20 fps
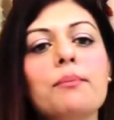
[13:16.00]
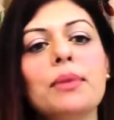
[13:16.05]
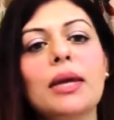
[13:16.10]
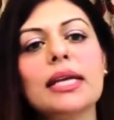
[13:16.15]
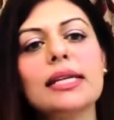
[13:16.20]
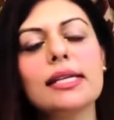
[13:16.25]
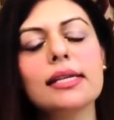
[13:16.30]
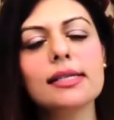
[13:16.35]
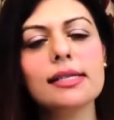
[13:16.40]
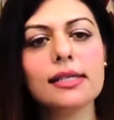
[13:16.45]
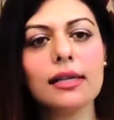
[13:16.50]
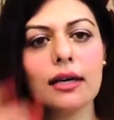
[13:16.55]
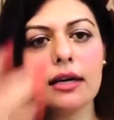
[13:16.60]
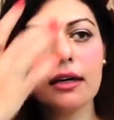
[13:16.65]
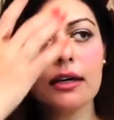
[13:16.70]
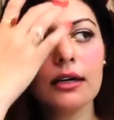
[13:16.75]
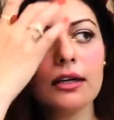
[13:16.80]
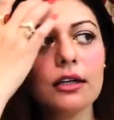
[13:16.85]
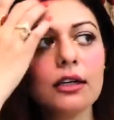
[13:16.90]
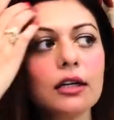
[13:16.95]
It is
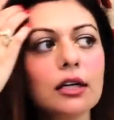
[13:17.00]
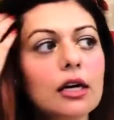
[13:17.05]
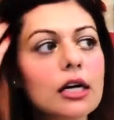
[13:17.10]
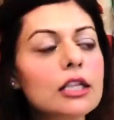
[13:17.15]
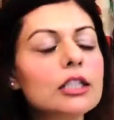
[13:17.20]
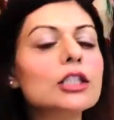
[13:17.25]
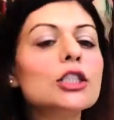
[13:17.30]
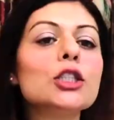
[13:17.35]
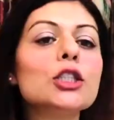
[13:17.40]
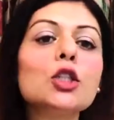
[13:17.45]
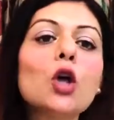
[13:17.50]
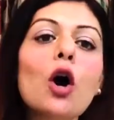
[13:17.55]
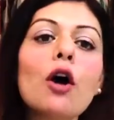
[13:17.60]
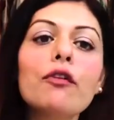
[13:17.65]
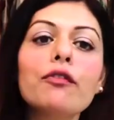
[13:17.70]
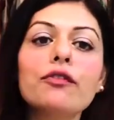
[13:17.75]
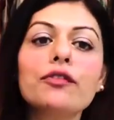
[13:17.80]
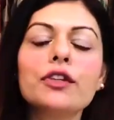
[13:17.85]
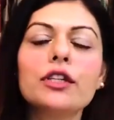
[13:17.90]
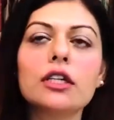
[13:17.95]
a
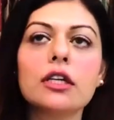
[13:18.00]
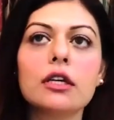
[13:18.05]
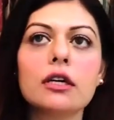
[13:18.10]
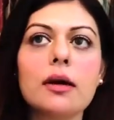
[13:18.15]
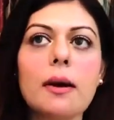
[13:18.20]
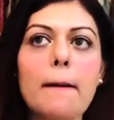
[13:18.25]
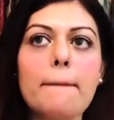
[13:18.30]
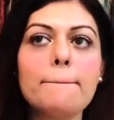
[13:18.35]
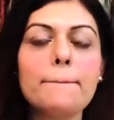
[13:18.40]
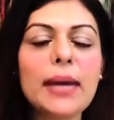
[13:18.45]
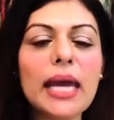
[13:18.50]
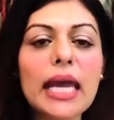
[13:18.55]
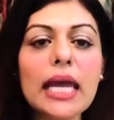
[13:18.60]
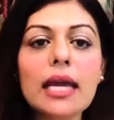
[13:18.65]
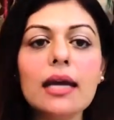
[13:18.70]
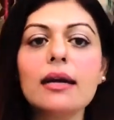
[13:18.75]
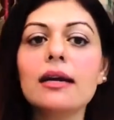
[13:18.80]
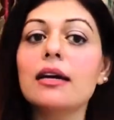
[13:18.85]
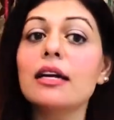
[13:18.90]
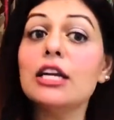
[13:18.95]
soft
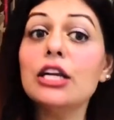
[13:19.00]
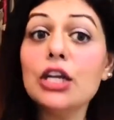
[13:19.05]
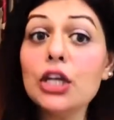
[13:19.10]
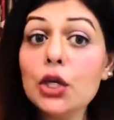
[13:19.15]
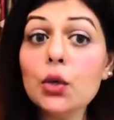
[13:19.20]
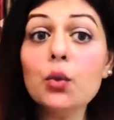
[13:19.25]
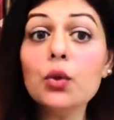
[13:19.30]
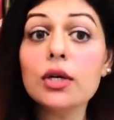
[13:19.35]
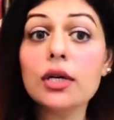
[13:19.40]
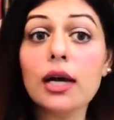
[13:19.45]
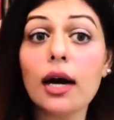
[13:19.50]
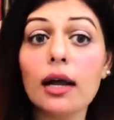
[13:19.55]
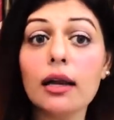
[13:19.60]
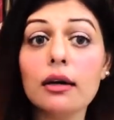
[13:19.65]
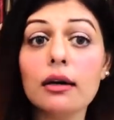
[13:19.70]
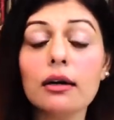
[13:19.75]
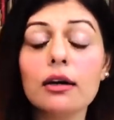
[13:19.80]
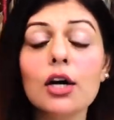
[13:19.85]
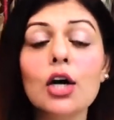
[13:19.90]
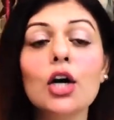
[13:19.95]
pink nude
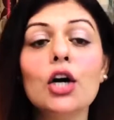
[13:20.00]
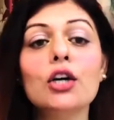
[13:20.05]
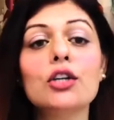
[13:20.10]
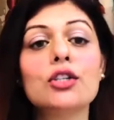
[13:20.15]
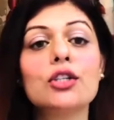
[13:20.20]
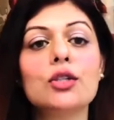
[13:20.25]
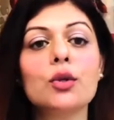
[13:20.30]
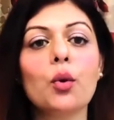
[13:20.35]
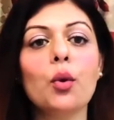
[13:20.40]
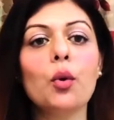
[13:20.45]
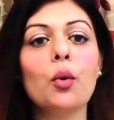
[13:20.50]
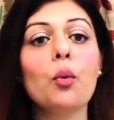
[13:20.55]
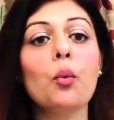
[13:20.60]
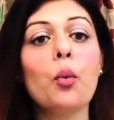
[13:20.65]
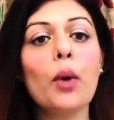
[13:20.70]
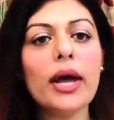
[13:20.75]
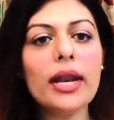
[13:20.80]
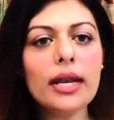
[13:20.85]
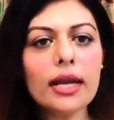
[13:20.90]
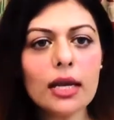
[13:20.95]
color. So
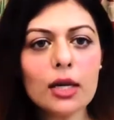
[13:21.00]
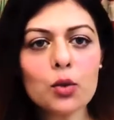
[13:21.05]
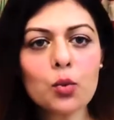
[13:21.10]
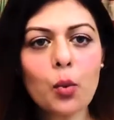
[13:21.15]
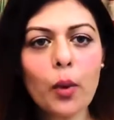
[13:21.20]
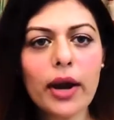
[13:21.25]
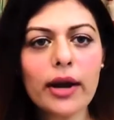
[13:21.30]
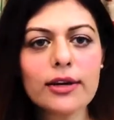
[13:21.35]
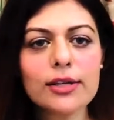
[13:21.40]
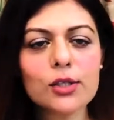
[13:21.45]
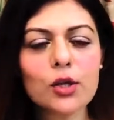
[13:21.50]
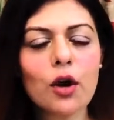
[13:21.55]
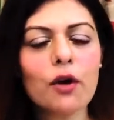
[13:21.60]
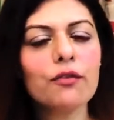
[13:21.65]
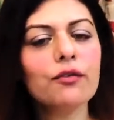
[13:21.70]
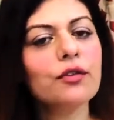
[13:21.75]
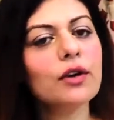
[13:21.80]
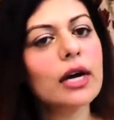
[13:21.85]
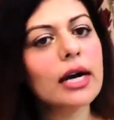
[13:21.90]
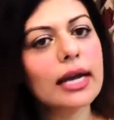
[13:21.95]
when it wears
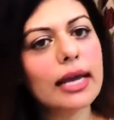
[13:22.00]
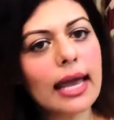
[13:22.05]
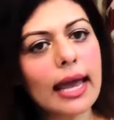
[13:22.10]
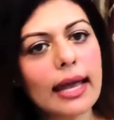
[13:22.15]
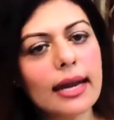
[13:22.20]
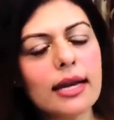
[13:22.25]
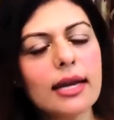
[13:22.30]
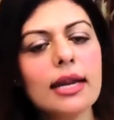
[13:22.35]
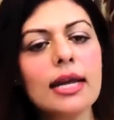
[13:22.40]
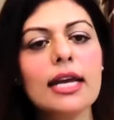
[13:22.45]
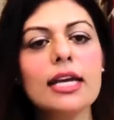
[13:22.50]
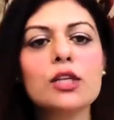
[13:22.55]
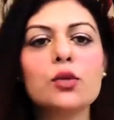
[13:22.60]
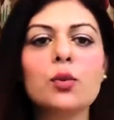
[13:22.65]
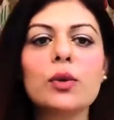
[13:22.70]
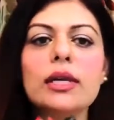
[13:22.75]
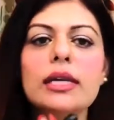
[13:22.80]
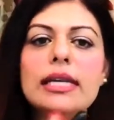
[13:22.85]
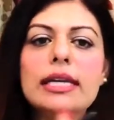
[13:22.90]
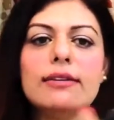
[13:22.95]
off again, it
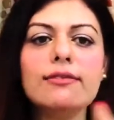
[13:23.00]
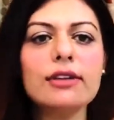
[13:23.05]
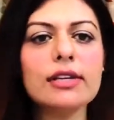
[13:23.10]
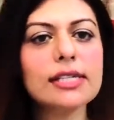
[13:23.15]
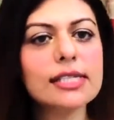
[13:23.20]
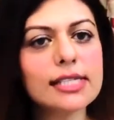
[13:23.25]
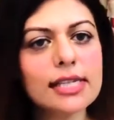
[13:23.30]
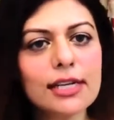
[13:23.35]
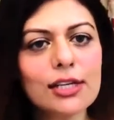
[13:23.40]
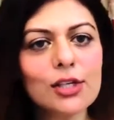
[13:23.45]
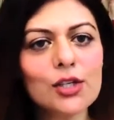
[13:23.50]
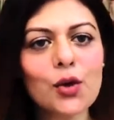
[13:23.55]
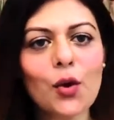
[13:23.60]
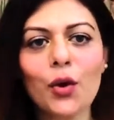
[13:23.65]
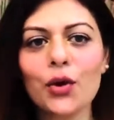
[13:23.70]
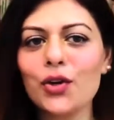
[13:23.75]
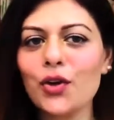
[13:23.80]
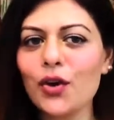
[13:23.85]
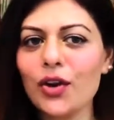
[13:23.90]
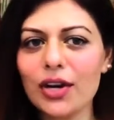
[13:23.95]
will leave a tint
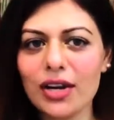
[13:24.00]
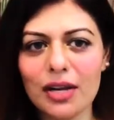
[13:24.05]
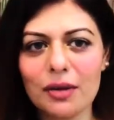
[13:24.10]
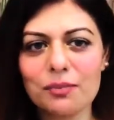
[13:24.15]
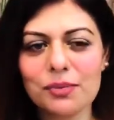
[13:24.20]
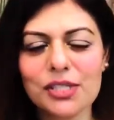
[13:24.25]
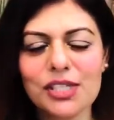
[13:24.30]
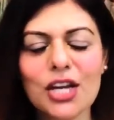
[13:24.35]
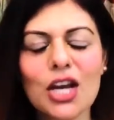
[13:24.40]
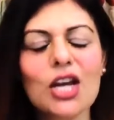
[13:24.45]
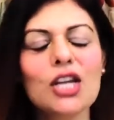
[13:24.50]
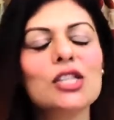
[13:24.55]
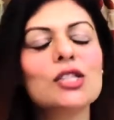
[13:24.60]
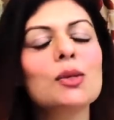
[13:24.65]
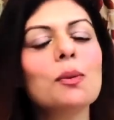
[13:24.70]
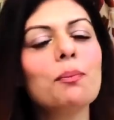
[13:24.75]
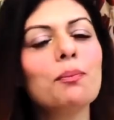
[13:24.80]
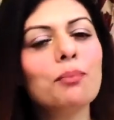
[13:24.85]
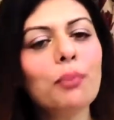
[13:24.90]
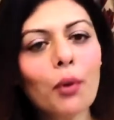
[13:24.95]
on your lips.
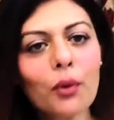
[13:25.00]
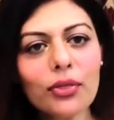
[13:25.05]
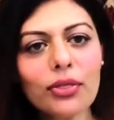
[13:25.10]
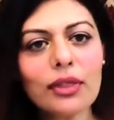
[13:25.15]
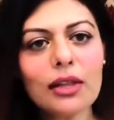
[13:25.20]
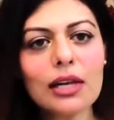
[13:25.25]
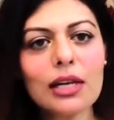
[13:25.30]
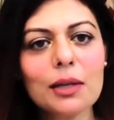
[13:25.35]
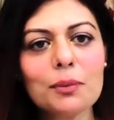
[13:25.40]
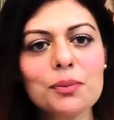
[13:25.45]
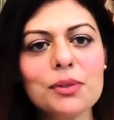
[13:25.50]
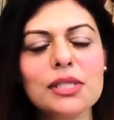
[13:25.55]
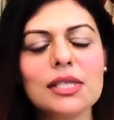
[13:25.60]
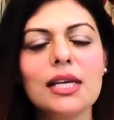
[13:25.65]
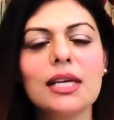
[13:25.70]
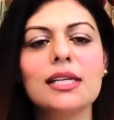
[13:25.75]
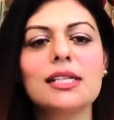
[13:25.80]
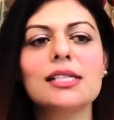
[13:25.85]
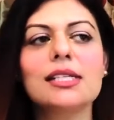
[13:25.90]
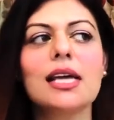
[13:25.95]
So both the
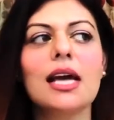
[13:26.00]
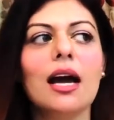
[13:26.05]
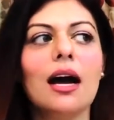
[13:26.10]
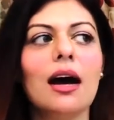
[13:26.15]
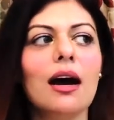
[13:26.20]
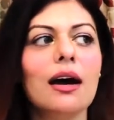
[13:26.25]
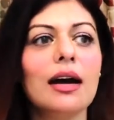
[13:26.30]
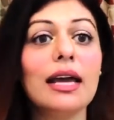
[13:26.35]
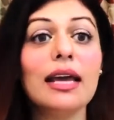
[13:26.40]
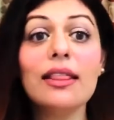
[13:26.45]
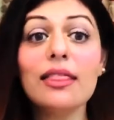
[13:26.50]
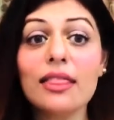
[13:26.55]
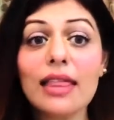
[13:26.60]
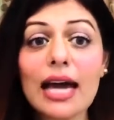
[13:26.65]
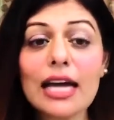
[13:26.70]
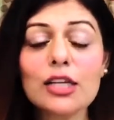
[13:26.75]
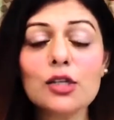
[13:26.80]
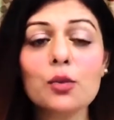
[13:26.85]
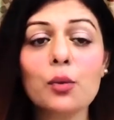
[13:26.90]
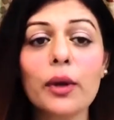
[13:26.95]
lipsticks in
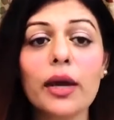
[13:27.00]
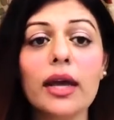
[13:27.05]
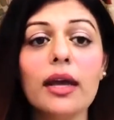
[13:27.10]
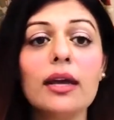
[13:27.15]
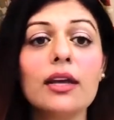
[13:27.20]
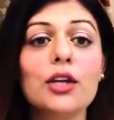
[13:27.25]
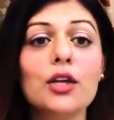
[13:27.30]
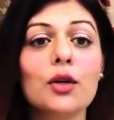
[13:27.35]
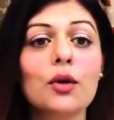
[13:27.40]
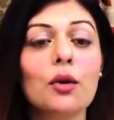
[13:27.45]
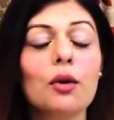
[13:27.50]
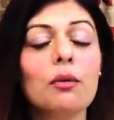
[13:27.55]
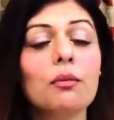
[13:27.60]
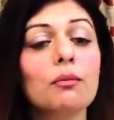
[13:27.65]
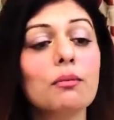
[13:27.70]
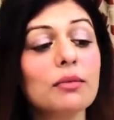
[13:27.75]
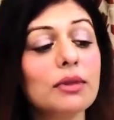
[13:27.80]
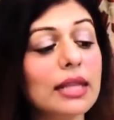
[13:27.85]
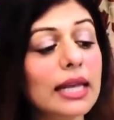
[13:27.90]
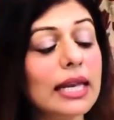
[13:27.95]
that way, you
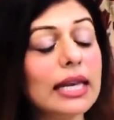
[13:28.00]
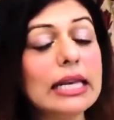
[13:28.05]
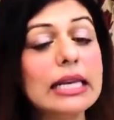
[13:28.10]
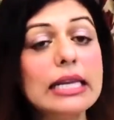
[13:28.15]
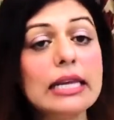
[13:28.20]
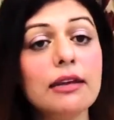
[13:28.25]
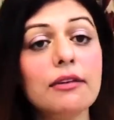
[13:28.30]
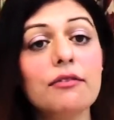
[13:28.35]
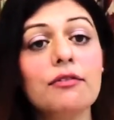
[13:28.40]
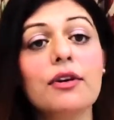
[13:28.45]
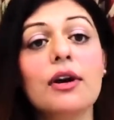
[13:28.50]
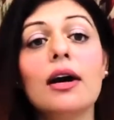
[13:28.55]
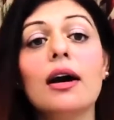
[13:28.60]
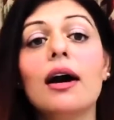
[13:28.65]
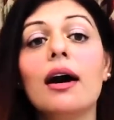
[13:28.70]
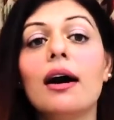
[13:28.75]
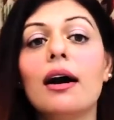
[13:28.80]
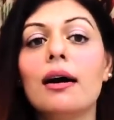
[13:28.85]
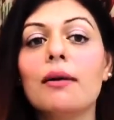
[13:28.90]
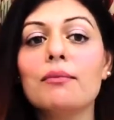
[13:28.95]
know, they leave
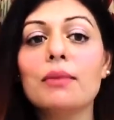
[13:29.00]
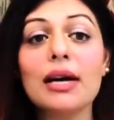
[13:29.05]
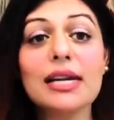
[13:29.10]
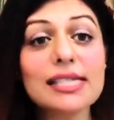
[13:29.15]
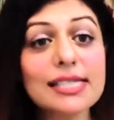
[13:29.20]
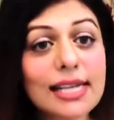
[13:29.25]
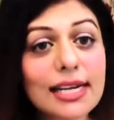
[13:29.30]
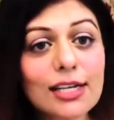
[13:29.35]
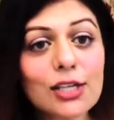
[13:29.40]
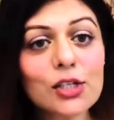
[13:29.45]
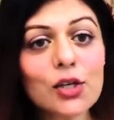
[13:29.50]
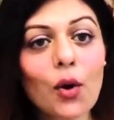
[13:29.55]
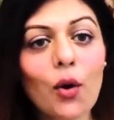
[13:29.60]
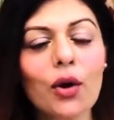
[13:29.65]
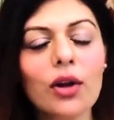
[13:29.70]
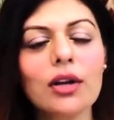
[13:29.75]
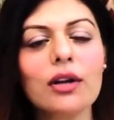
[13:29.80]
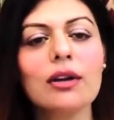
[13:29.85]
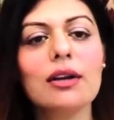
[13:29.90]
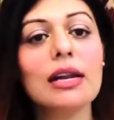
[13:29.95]
a tint
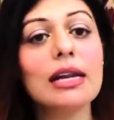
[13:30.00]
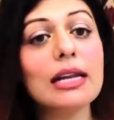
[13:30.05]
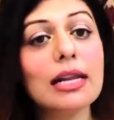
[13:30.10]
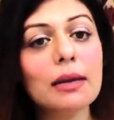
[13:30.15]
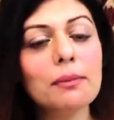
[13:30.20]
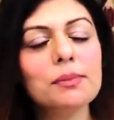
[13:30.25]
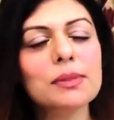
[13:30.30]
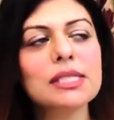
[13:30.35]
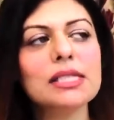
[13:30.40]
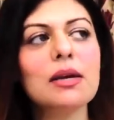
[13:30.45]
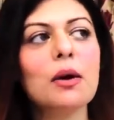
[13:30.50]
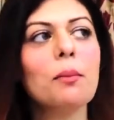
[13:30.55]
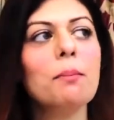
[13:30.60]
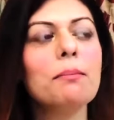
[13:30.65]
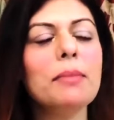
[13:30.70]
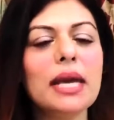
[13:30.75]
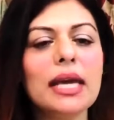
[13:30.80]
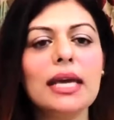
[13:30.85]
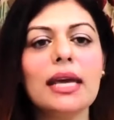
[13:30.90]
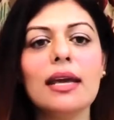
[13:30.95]
on lips,
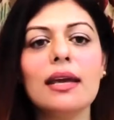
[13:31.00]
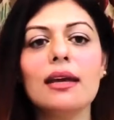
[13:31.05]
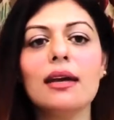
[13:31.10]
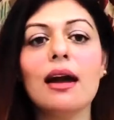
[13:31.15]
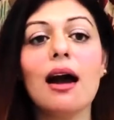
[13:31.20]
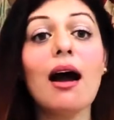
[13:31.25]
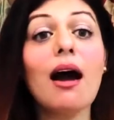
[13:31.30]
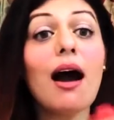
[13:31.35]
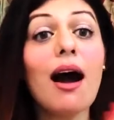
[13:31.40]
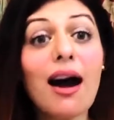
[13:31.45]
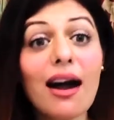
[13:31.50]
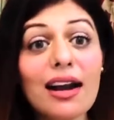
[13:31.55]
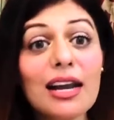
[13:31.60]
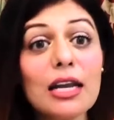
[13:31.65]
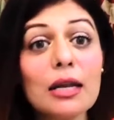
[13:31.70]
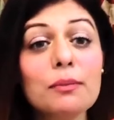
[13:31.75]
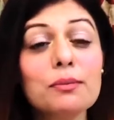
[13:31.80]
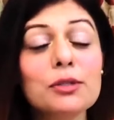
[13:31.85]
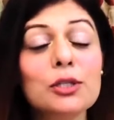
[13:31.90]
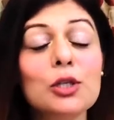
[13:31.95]
making our
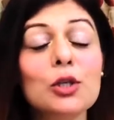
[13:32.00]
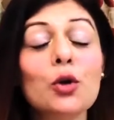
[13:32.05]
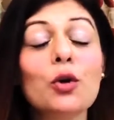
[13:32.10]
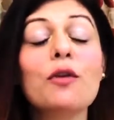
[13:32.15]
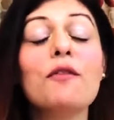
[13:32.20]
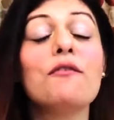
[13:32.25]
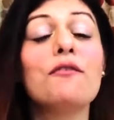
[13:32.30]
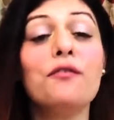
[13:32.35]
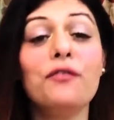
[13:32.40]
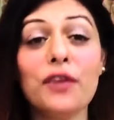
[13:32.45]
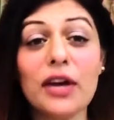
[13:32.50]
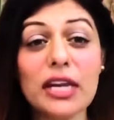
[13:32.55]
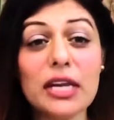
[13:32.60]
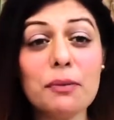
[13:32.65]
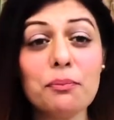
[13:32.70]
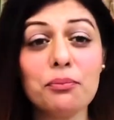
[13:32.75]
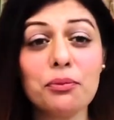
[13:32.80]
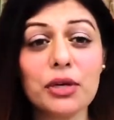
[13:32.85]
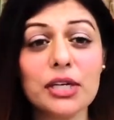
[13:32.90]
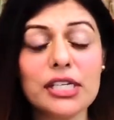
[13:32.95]
lips look very
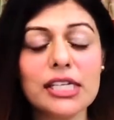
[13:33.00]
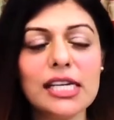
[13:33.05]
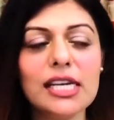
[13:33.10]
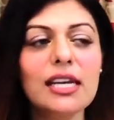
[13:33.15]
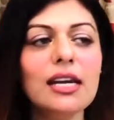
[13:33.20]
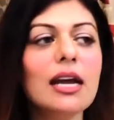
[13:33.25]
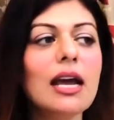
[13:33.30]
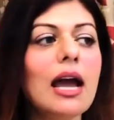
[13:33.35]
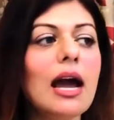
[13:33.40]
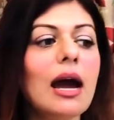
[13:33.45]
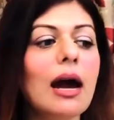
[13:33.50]
pretty.